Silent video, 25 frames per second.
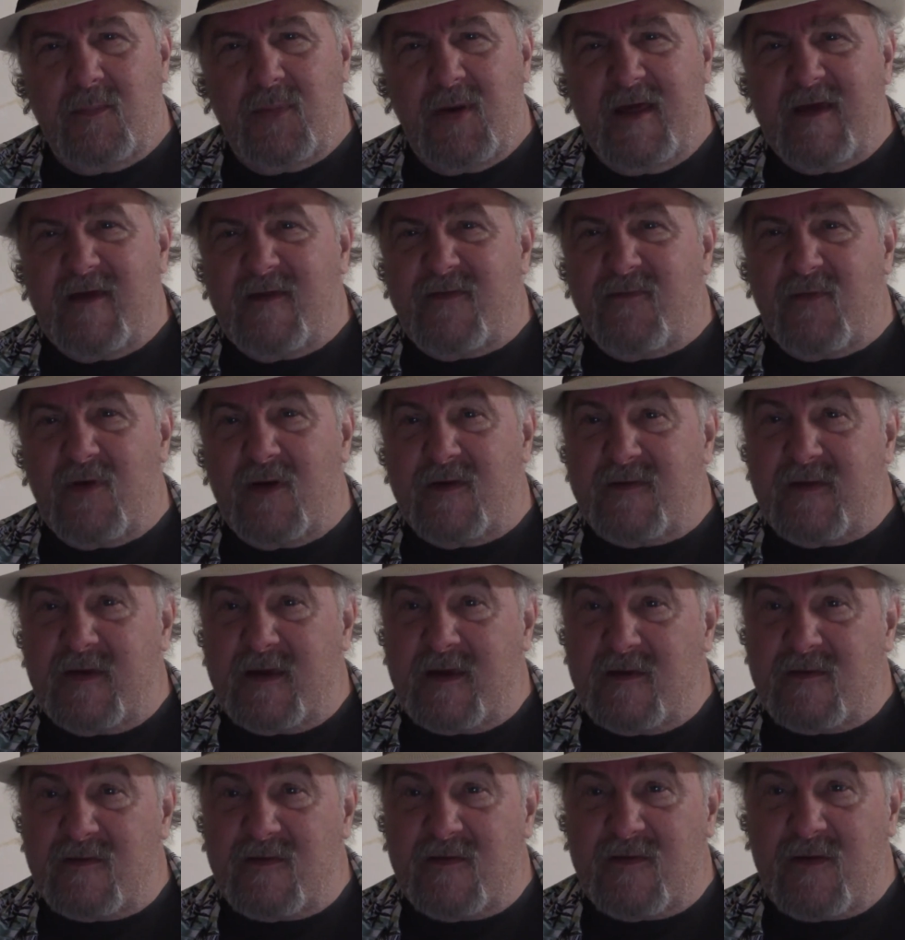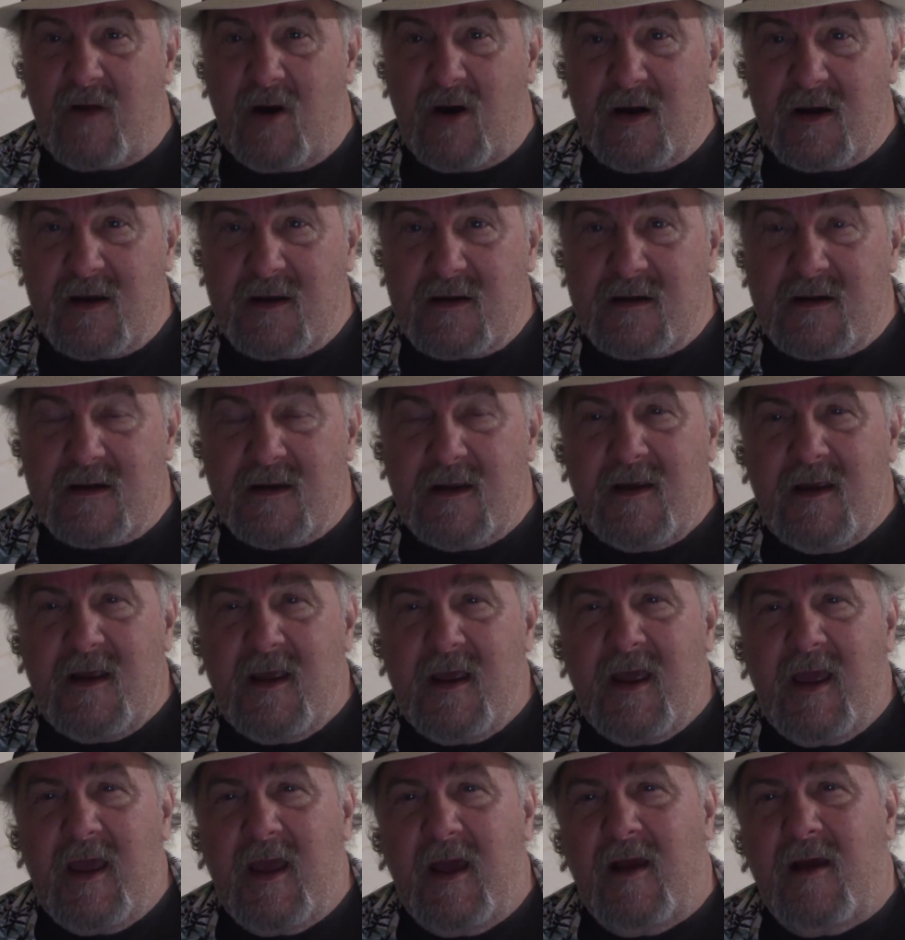place for us to get started,
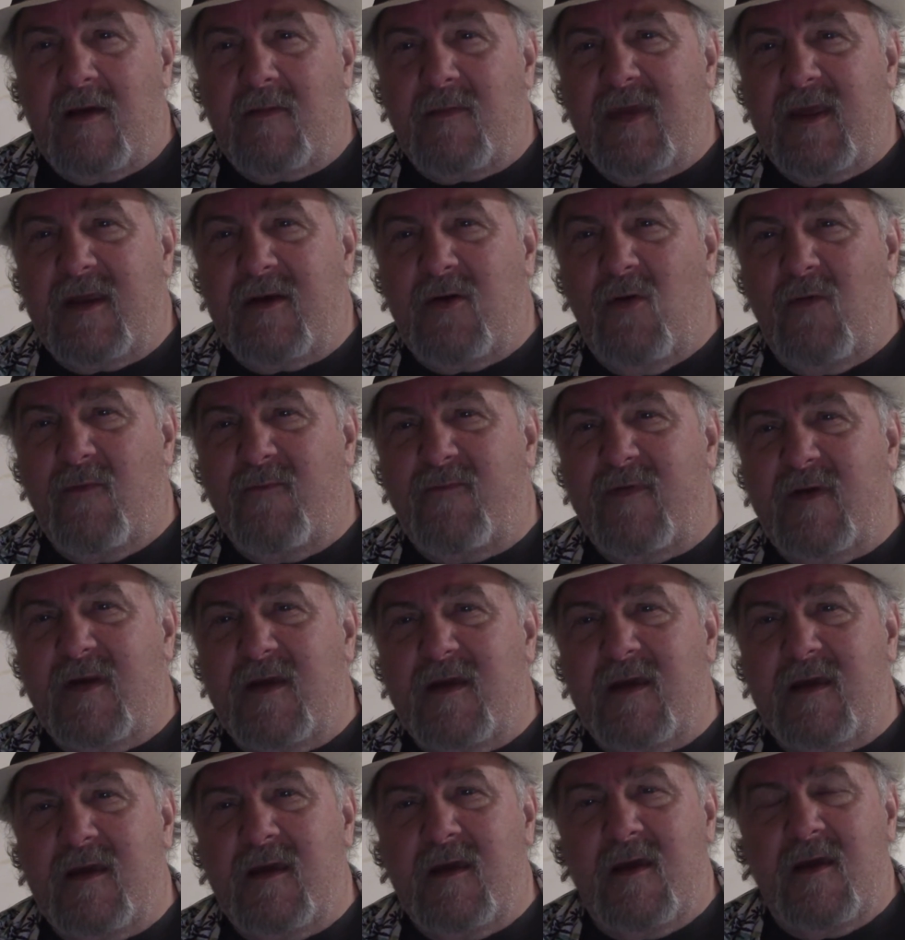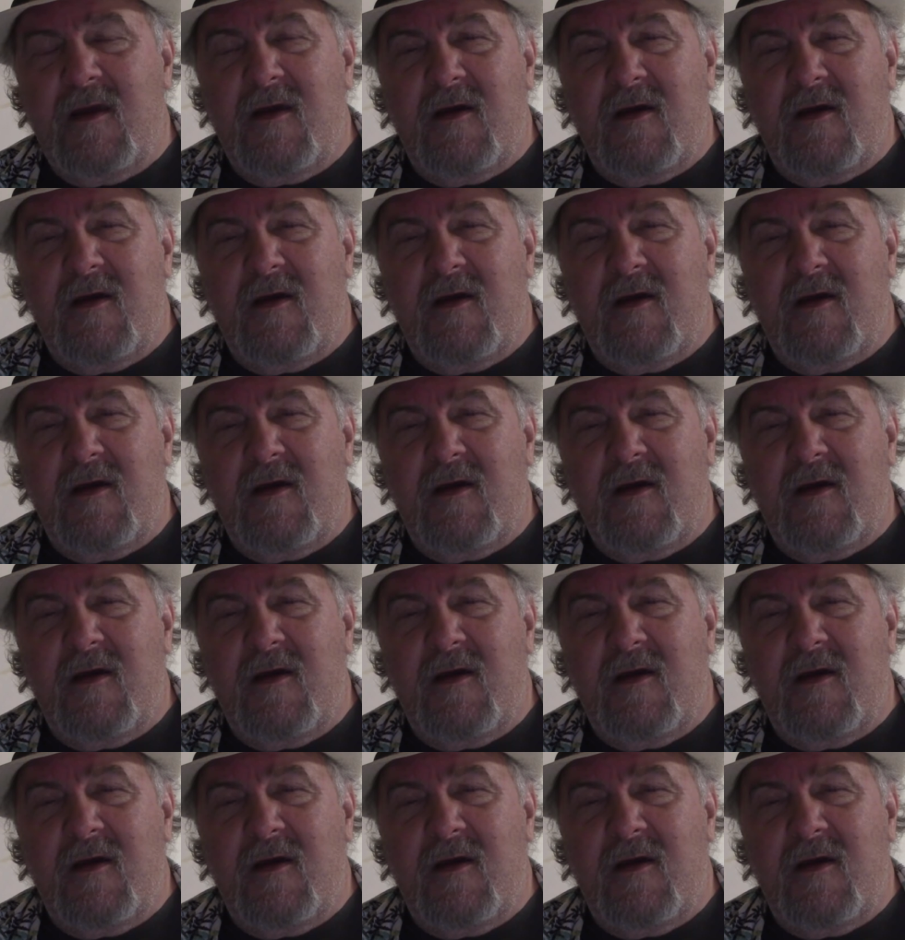and hopefully